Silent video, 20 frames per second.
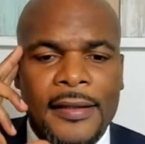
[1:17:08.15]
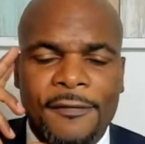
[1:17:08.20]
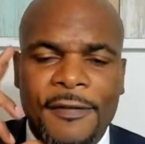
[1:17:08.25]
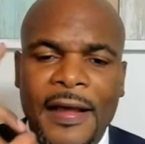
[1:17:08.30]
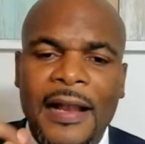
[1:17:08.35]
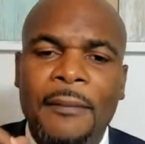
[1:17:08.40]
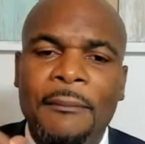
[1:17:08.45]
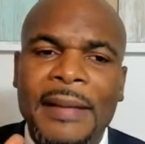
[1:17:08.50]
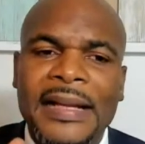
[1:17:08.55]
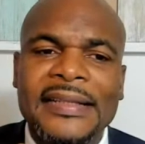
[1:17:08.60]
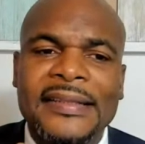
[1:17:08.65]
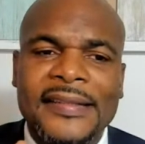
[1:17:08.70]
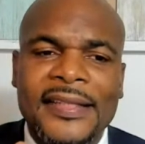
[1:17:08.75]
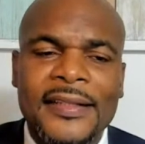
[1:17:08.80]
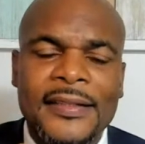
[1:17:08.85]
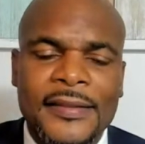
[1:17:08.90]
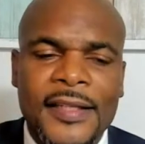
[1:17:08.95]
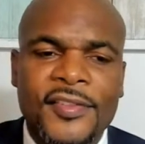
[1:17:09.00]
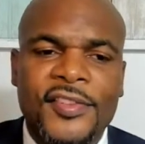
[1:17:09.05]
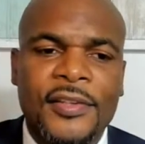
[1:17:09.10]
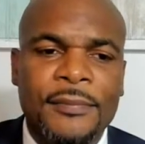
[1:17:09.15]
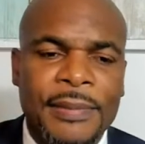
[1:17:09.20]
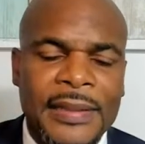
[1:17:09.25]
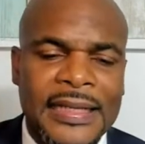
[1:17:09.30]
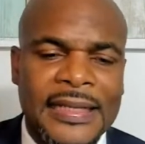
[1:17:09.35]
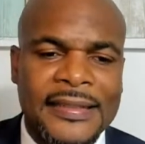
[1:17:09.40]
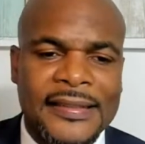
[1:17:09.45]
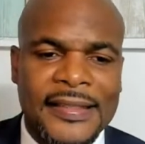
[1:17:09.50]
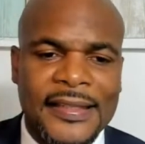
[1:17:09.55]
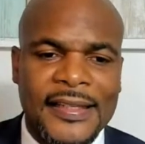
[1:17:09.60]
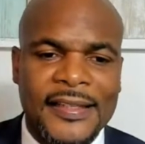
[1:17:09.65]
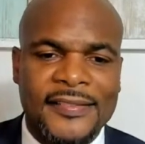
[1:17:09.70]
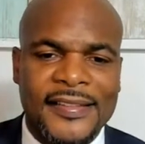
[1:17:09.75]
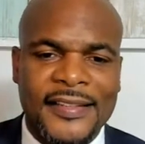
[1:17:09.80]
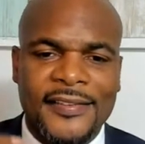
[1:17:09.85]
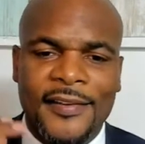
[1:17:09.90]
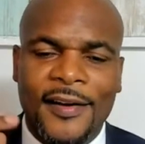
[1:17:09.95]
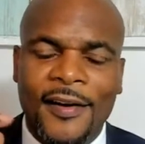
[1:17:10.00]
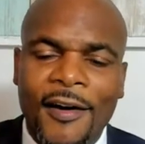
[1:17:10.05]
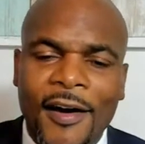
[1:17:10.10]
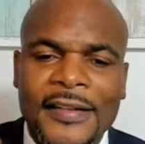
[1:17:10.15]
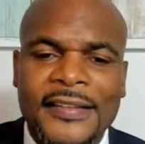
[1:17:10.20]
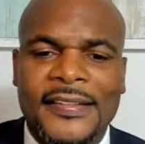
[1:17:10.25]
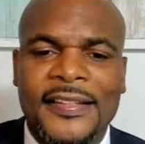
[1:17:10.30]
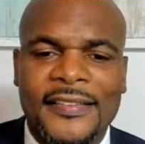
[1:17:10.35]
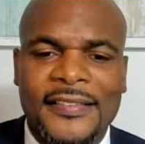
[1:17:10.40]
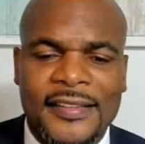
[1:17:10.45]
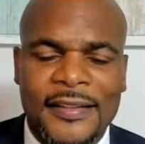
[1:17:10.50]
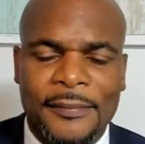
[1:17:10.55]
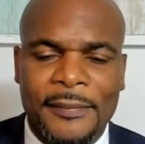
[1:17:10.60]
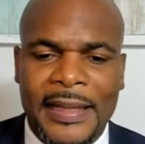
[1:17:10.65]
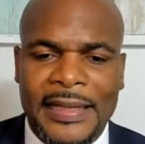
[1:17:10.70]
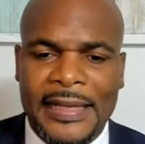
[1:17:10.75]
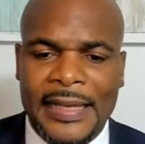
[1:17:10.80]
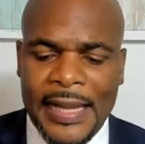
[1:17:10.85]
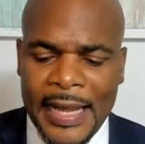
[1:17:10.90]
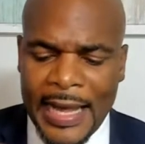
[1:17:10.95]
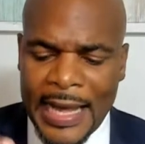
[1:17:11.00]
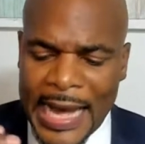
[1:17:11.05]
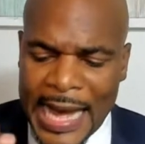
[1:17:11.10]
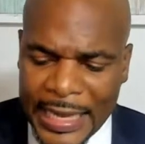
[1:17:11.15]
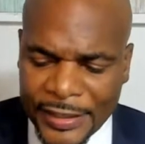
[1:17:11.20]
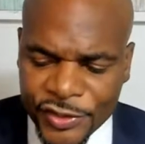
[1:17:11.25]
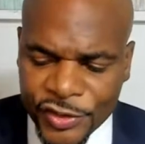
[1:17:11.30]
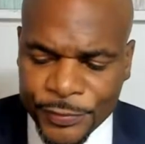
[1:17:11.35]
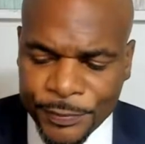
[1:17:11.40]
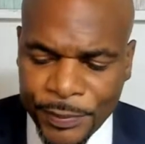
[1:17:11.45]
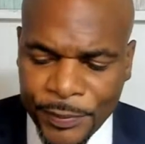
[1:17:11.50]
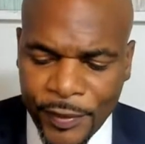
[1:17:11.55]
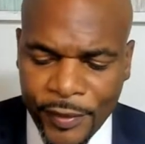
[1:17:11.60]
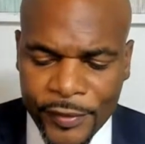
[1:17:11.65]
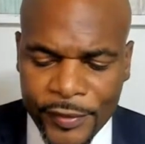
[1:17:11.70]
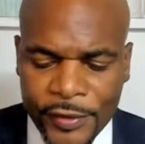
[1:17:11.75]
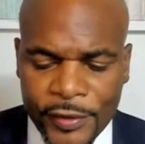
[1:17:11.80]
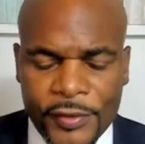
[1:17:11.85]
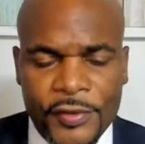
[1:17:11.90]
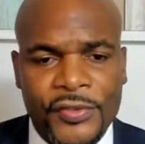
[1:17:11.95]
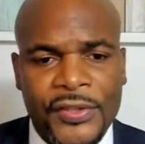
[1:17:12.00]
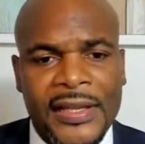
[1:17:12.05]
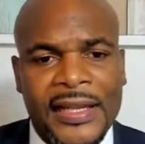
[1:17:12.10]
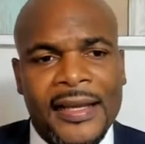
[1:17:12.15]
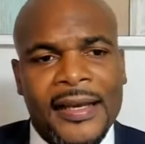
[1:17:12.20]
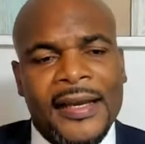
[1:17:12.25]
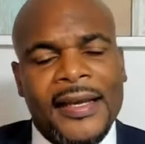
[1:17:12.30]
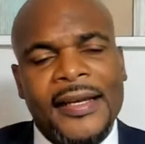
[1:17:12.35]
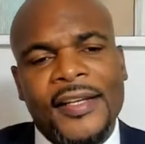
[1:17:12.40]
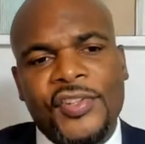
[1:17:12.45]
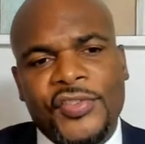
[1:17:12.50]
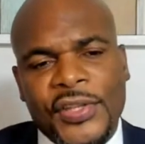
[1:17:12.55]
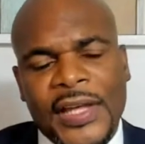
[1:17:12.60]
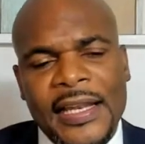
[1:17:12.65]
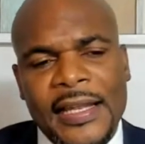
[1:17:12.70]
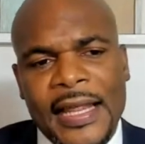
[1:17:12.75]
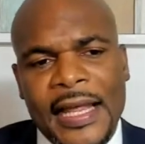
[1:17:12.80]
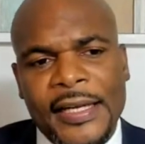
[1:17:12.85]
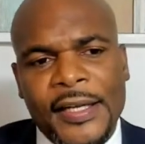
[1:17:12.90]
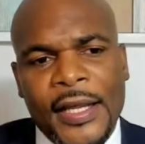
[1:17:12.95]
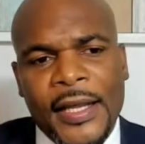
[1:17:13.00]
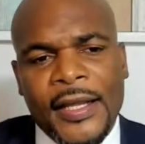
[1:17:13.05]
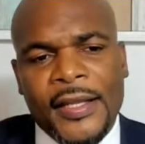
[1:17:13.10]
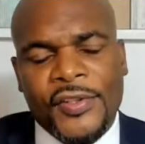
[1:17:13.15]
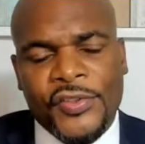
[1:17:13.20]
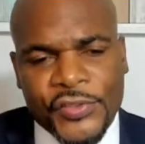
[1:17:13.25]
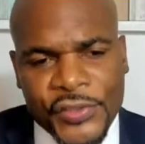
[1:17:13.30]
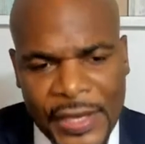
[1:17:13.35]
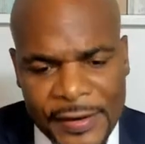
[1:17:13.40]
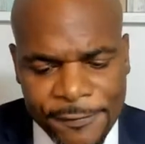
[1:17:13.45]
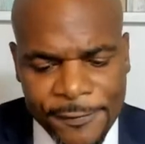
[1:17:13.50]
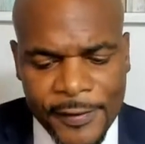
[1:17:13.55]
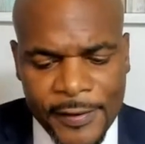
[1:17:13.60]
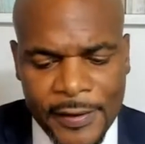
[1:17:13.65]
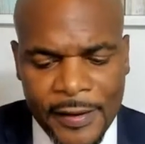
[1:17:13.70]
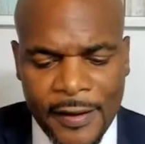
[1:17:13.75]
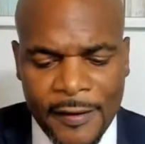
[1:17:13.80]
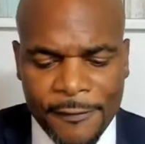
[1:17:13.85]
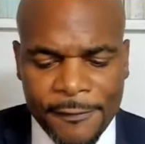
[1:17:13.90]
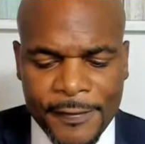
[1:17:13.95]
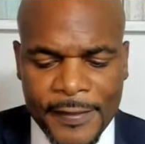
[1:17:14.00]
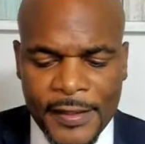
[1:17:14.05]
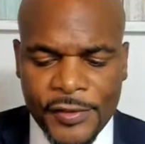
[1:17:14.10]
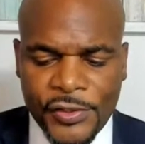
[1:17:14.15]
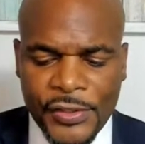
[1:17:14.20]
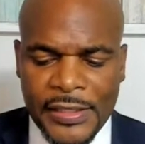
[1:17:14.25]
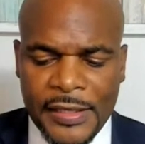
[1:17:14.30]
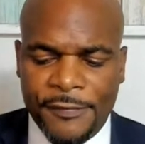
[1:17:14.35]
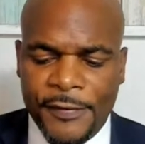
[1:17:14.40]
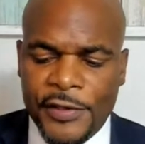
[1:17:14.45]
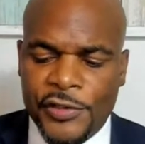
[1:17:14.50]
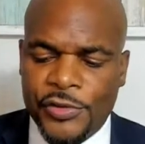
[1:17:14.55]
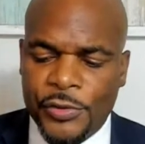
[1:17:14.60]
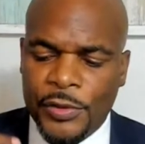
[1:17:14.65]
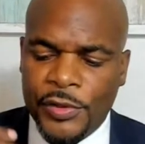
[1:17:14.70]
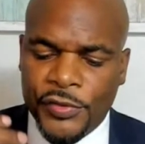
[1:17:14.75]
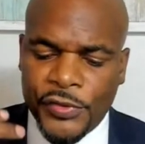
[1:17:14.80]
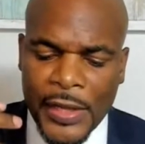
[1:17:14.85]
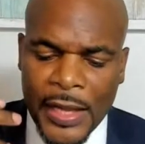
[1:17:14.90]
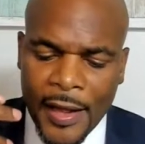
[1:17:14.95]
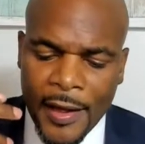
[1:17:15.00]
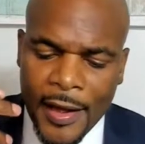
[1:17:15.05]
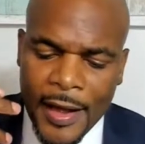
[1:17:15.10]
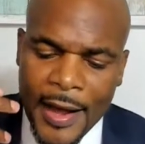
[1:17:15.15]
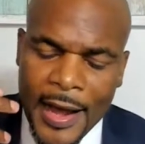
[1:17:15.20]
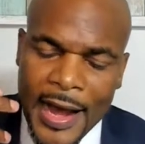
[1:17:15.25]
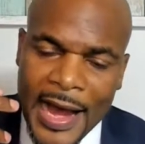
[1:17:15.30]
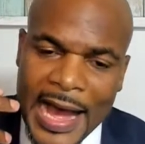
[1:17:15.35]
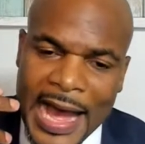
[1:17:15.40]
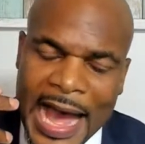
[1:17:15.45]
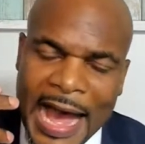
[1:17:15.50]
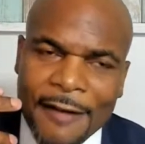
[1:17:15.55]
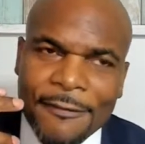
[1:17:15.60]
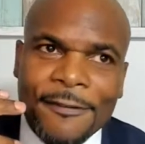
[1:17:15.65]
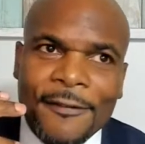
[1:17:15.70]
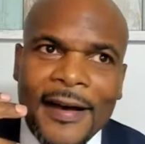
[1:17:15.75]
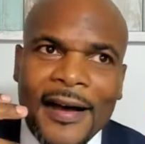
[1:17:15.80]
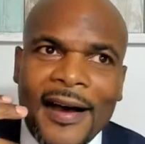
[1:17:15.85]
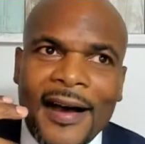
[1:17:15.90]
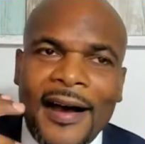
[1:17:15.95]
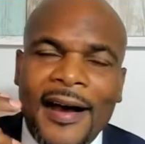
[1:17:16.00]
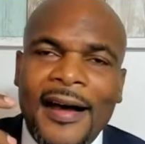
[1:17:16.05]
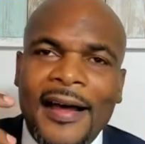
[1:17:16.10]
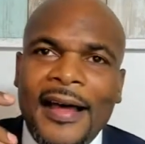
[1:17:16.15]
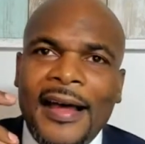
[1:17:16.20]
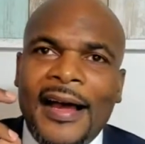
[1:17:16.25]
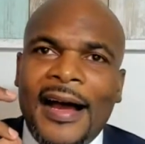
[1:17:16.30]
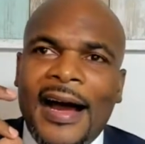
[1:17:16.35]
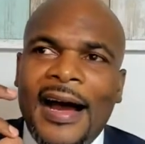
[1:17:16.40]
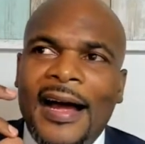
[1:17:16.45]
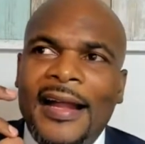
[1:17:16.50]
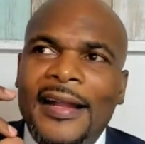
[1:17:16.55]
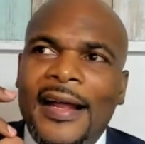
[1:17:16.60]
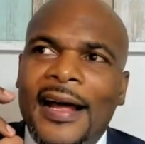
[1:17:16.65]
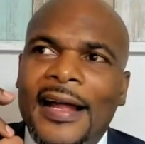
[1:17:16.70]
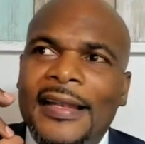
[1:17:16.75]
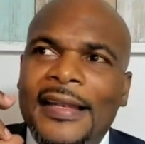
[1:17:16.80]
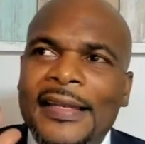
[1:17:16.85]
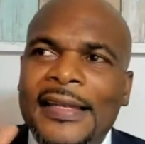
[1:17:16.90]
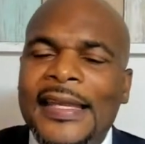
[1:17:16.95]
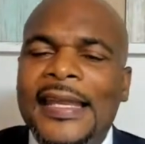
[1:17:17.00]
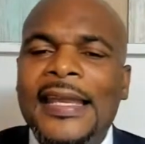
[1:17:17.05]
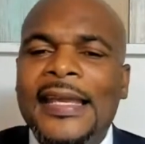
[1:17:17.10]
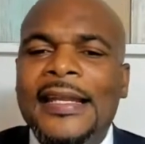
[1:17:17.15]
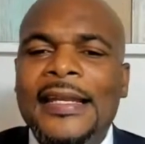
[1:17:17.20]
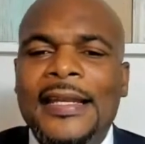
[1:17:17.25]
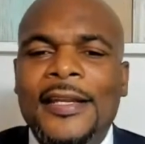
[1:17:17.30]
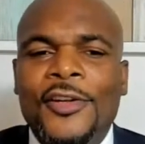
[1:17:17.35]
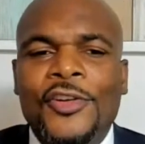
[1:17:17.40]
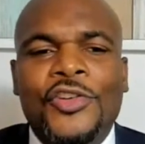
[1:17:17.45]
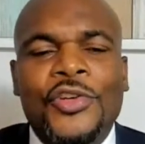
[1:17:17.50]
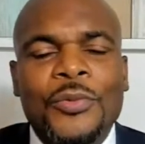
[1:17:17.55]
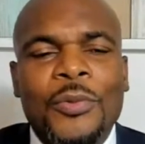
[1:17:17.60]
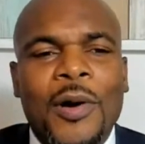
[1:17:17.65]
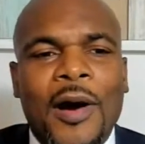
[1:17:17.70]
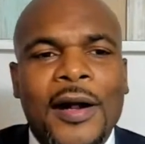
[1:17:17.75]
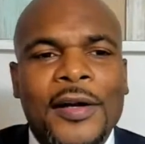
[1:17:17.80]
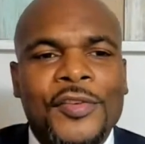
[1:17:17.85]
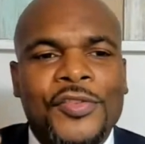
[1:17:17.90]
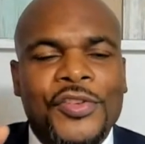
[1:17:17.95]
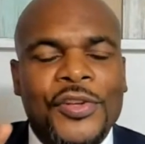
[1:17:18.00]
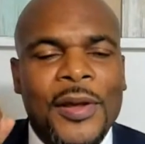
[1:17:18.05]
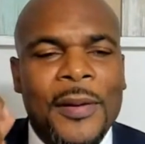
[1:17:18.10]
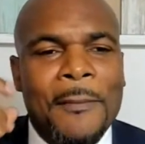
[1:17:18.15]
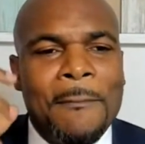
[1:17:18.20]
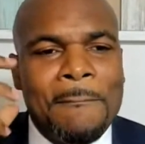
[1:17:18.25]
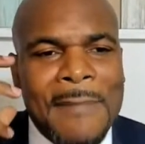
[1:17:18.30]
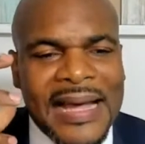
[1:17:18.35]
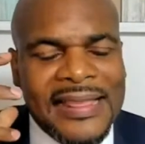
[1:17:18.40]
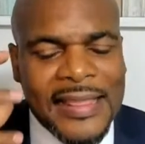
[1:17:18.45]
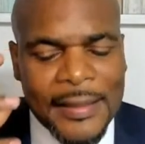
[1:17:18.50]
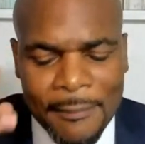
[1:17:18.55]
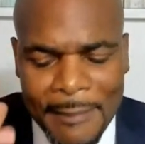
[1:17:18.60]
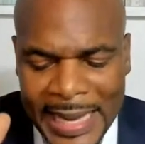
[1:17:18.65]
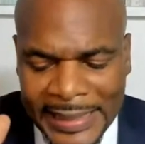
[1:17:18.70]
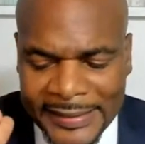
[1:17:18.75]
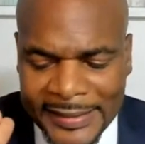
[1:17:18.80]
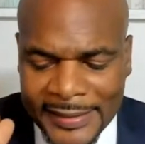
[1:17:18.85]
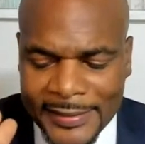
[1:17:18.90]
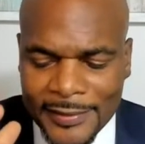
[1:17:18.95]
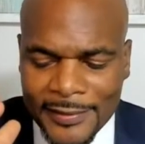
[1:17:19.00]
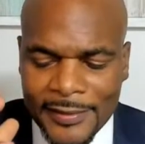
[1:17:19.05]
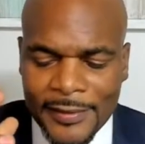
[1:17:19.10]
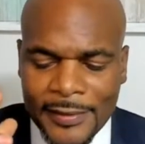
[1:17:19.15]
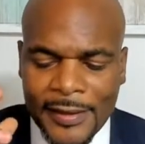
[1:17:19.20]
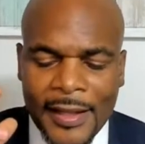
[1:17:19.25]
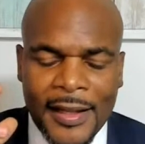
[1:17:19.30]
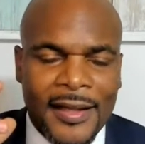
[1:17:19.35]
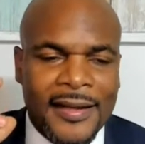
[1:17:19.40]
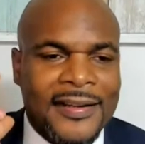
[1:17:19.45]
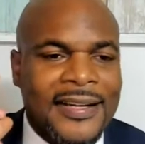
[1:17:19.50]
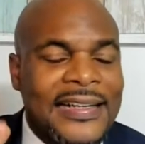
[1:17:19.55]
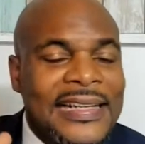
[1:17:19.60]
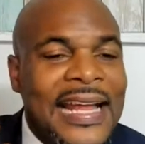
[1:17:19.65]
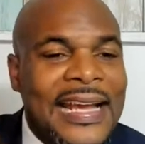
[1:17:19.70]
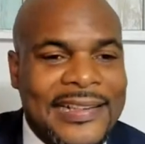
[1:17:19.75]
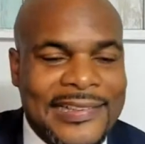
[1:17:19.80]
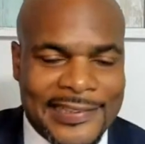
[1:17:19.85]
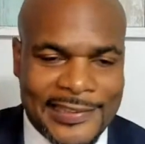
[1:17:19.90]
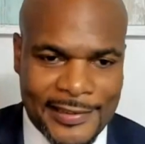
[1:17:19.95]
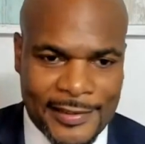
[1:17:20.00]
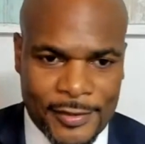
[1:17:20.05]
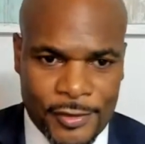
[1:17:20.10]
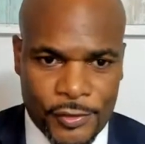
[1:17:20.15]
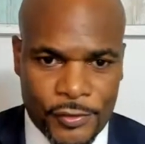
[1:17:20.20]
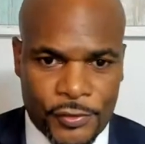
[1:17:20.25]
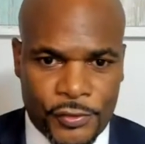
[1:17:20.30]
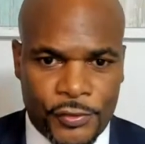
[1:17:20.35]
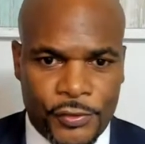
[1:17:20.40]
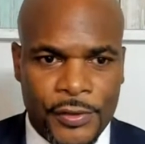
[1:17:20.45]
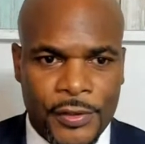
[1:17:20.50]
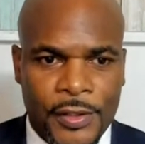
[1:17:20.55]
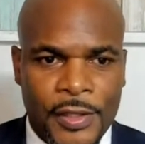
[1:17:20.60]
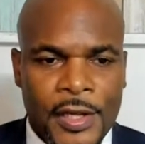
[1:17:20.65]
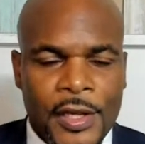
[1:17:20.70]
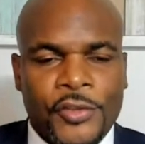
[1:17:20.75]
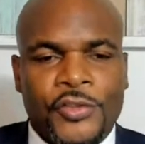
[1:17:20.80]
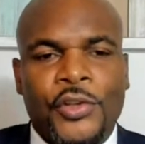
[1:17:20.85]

developmental disabilities as autism and Asperger's, it is said that several of these individuals have a leaning towards mathematical connections.